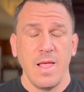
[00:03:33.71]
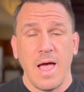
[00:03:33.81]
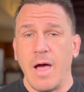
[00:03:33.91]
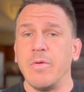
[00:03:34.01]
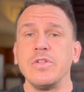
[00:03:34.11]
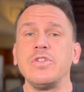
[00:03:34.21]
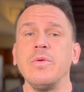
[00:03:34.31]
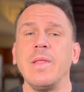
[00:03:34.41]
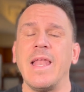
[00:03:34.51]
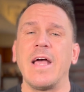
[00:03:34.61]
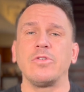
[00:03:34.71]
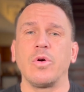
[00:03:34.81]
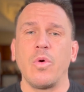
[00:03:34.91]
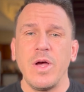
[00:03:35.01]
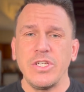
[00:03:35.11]
I would assume the natural
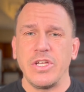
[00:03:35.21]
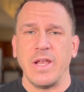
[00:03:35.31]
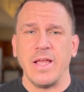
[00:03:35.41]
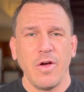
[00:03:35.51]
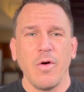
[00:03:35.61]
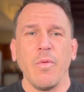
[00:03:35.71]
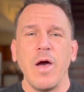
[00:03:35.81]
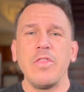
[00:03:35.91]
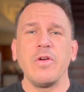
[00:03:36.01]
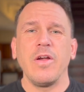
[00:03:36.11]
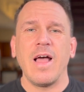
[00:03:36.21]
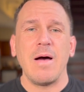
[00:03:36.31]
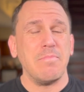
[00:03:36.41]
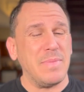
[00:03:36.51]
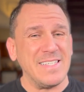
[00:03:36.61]
question is whether or
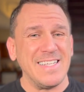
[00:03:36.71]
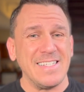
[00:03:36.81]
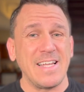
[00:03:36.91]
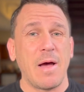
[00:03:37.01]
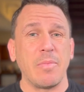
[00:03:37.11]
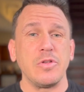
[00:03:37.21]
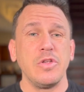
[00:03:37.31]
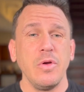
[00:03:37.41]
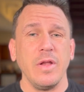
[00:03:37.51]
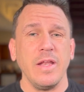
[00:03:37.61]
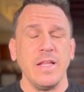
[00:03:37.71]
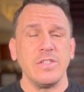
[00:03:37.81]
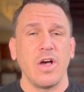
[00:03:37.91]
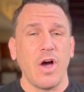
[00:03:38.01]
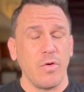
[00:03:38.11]
not business
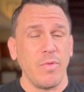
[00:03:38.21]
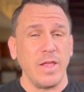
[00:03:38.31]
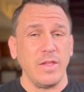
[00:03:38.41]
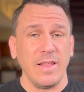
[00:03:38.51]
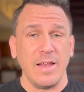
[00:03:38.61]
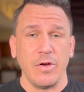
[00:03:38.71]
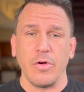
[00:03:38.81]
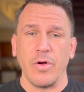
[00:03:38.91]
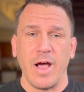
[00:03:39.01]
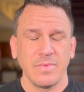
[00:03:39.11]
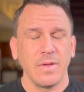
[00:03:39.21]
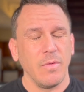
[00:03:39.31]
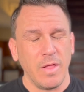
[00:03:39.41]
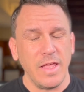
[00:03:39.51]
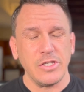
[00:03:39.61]
opportunities are regulated or not.
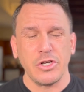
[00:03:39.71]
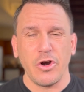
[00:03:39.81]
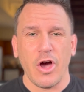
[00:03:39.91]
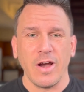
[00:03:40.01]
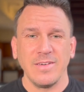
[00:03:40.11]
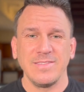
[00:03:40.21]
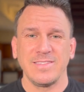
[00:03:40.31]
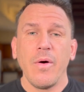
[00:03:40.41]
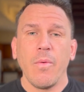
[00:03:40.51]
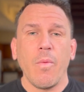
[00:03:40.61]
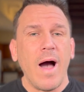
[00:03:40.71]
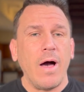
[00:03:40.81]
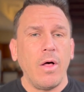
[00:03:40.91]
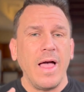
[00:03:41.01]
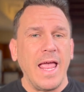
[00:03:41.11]
Well, they sure are.
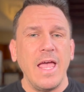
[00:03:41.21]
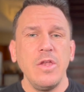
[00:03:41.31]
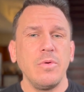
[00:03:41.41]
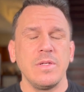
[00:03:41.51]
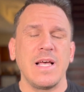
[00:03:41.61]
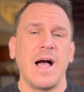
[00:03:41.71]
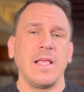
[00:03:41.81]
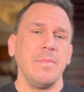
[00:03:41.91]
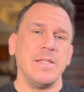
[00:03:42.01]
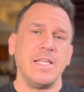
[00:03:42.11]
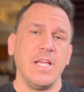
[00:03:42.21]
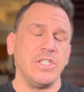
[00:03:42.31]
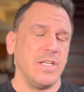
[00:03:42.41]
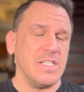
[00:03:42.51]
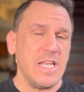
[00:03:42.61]
While annual
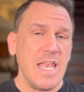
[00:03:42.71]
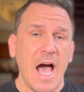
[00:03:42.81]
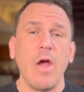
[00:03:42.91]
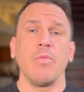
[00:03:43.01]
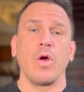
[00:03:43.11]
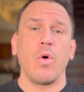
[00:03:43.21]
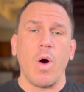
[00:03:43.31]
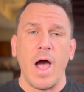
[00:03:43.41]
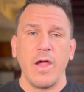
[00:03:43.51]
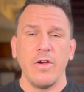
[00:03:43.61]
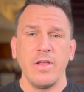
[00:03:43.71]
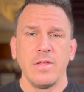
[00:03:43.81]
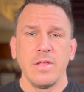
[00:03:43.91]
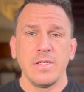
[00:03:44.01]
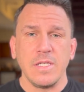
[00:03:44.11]
documentation is not required
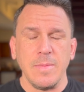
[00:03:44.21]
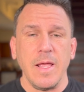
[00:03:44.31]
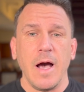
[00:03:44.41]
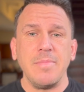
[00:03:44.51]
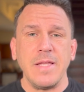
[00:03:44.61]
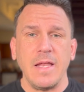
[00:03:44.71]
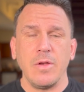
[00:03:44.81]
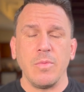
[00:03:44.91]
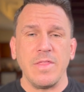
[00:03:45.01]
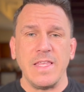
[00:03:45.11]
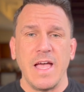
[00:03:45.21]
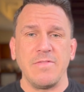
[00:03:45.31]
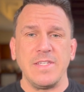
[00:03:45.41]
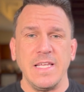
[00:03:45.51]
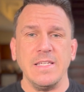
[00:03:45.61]
to be updated with the
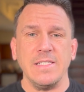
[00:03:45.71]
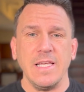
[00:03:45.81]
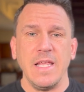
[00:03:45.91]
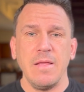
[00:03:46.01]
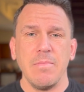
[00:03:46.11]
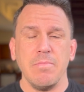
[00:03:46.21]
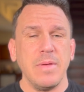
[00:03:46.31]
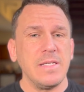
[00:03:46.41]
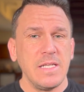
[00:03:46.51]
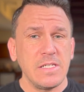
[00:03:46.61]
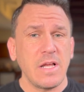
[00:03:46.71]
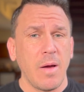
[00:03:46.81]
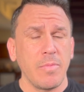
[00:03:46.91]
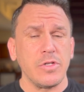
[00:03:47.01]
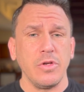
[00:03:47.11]
FTC, business
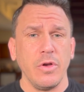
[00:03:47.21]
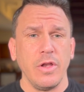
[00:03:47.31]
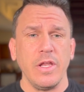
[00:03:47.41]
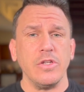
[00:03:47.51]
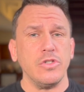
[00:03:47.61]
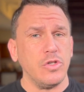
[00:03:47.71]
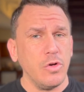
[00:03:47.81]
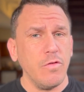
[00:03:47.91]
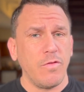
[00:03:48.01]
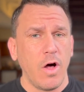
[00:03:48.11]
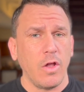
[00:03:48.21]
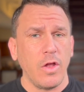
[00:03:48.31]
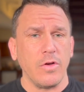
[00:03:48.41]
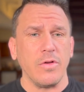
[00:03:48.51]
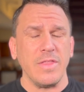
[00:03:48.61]
opportunities do fall
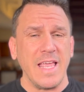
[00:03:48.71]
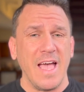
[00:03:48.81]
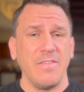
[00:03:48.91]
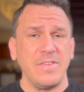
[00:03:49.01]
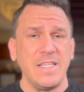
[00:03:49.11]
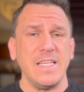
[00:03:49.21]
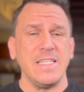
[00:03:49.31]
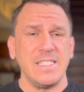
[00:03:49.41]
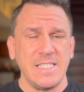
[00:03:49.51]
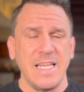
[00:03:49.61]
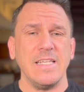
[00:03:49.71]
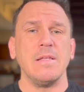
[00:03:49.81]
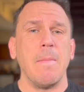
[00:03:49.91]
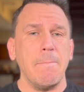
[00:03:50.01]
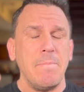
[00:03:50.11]
under the FTC's
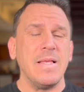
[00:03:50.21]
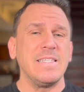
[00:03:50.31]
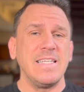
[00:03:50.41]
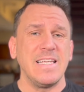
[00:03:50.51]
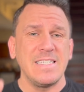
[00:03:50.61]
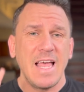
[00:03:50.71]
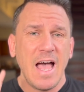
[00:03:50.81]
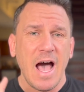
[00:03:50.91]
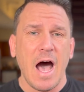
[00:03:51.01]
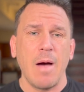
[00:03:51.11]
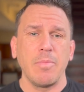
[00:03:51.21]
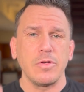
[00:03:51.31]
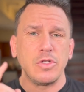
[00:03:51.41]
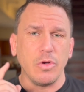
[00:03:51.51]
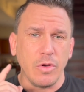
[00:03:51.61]
business
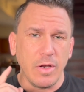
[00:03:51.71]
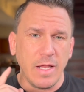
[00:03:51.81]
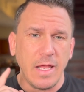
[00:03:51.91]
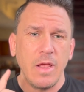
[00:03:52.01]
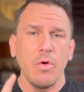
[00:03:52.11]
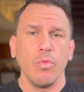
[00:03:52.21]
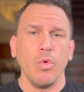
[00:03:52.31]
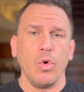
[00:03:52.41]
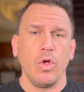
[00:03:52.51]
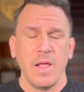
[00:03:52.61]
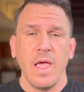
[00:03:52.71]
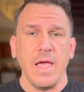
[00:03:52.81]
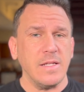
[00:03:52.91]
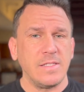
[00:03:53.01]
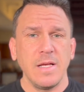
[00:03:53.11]
opportunity rule.
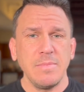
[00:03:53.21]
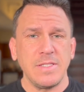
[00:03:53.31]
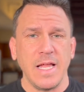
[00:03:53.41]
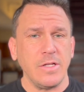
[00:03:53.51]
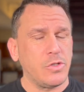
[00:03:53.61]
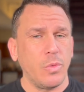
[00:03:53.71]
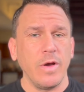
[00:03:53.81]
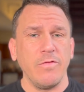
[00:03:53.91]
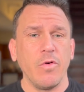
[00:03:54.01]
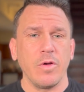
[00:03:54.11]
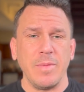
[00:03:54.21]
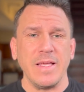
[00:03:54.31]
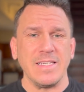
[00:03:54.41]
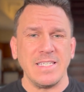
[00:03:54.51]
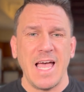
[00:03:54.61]
And some states, 24 to be
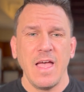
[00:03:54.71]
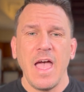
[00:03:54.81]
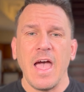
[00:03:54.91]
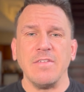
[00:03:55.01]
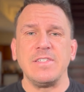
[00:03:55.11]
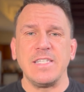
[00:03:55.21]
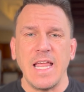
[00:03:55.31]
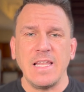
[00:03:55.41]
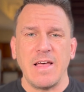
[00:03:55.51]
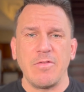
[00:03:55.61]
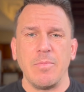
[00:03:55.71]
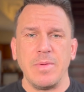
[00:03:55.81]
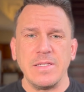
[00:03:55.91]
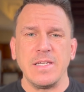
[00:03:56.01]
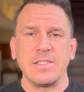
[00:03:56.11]
exact, have state level
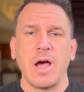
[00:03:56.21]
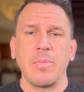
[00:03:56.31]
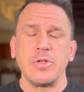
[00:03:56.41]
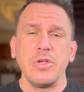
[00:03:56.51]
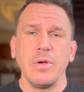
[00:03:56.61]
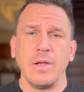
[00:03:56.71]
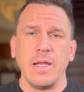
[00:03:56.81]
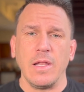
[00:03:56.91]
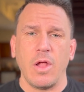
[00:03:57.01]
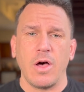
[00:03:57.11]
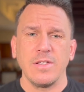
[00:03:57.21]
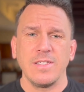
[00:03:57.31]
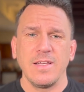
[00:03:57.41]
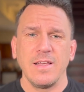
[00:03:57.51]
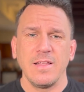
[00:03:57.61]
business opportunity laws
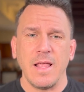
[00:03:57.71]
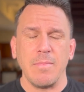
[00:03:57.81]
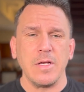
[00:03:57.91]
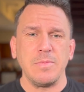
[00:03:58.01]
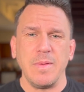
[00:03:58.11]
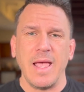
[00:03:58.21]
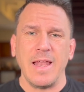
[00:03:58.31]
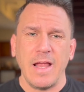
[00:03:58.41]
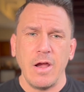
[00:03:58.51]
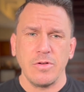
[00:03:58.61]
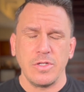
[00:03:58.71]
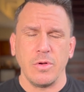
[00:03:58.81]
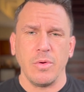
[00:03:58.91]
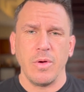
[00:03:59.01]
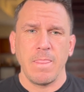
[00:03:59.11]
that must be adhered
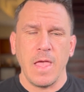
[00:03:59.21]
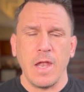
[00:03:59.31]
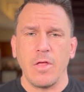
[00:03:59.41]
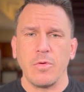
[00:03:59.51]
to and other